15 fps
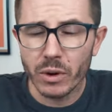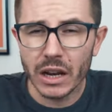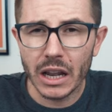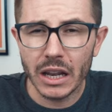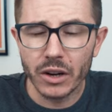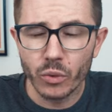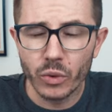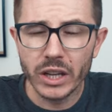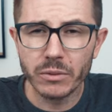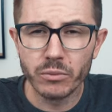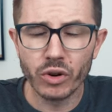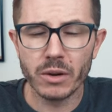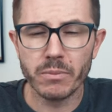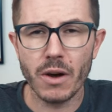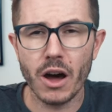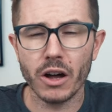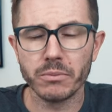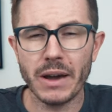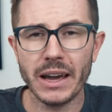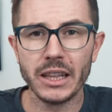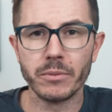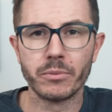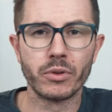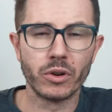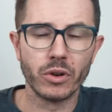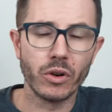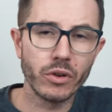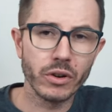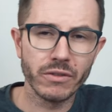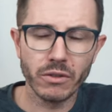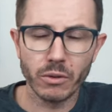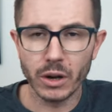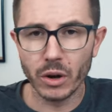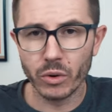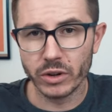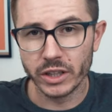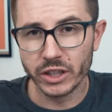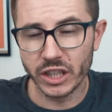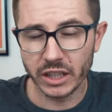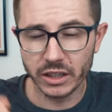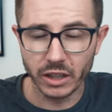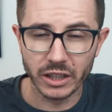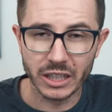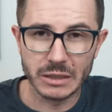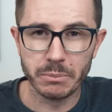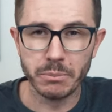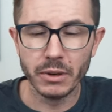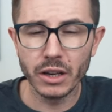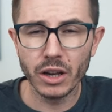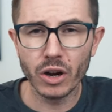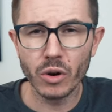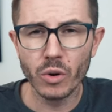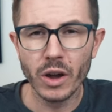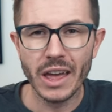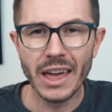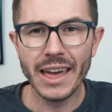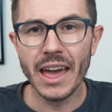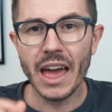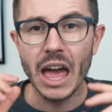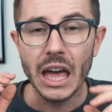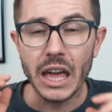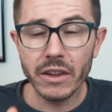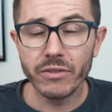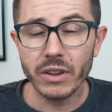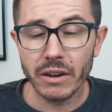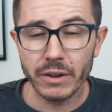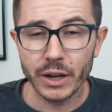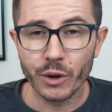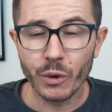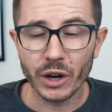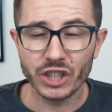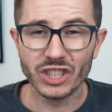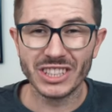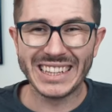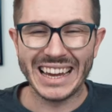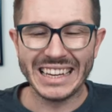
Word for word: you want to read more about MindLab Pro or if you want to already check the link below, if you have any questions